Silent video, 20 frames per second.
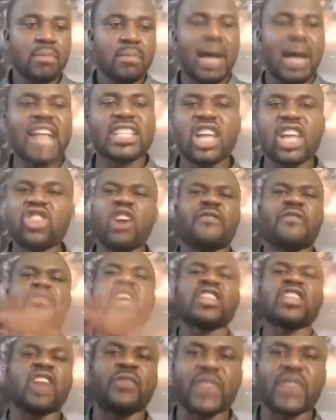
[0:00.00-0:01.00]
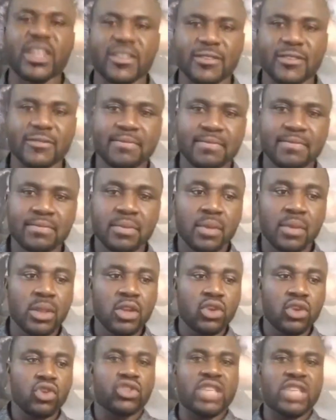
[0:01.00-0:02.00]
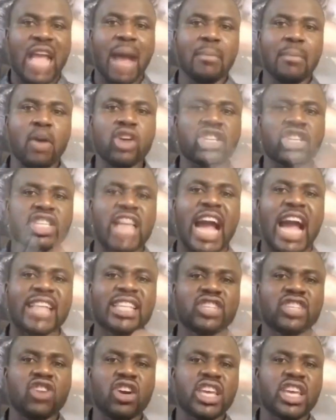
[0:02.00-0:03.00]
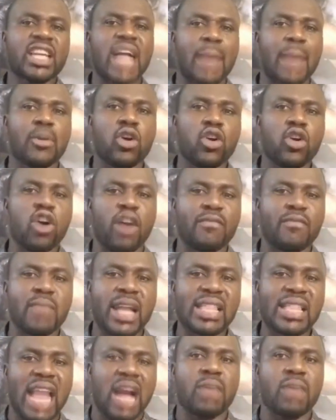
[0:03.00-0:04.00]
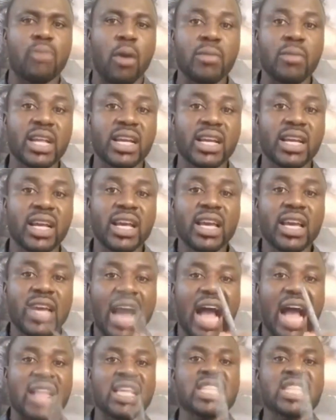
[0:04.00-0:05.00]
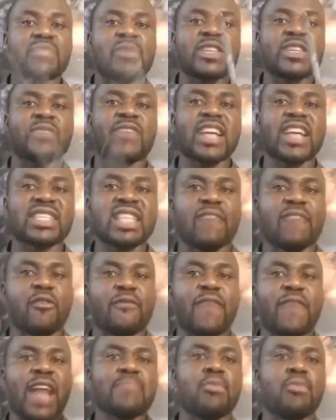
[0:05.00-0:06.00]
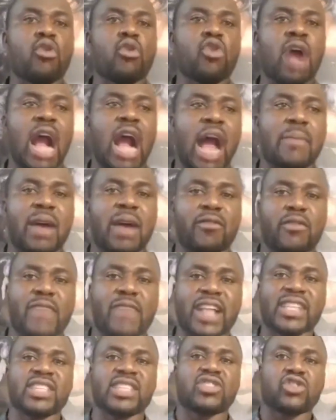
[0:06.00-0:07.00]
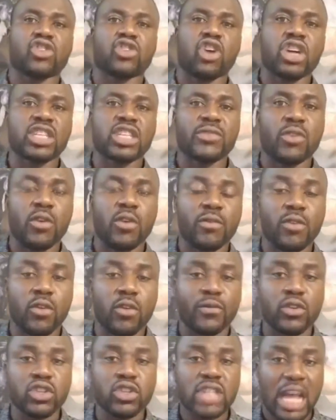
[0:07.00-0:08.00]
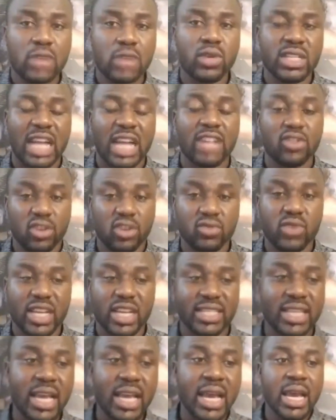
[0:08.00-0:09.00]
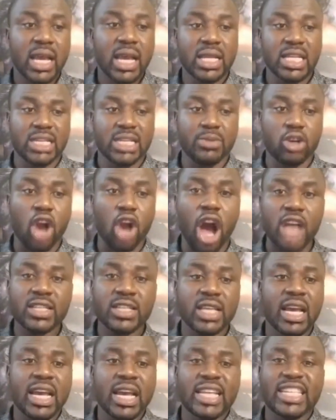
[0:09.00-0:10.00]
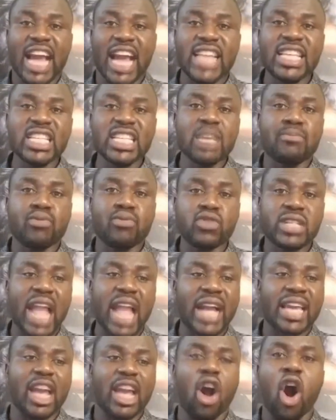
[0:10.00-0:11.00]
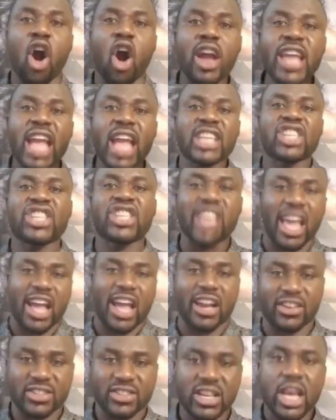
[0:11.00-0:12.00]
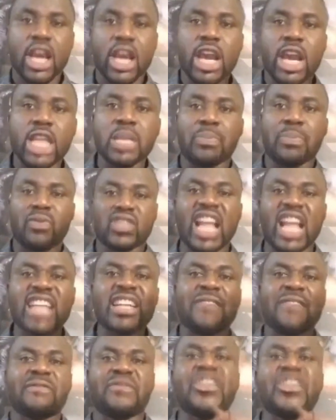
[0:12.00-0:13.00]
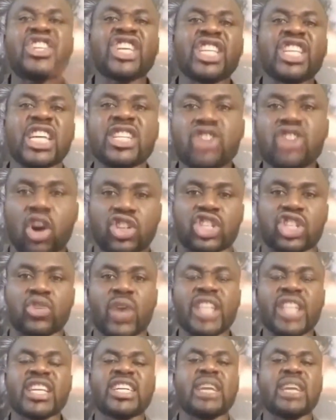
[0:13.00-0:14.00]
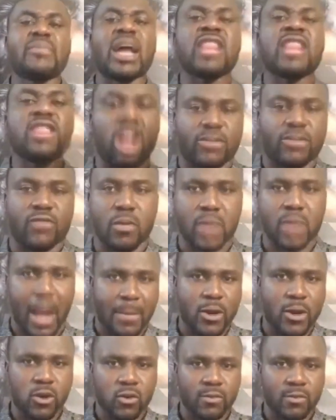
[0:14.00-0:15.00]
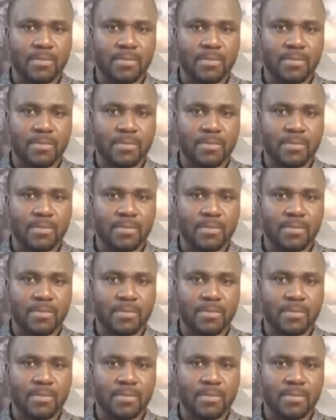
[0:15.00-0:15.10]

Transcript: they not fear nothing. You see how much Chinese don't give Cameroon government, La Republic, and it specifies about fight Boko Haram and for fight insecurity for Southwest and Northwest. This is because Chinese protect the oil shares, it protect the fishing industry where they reap a lot from Cameroon.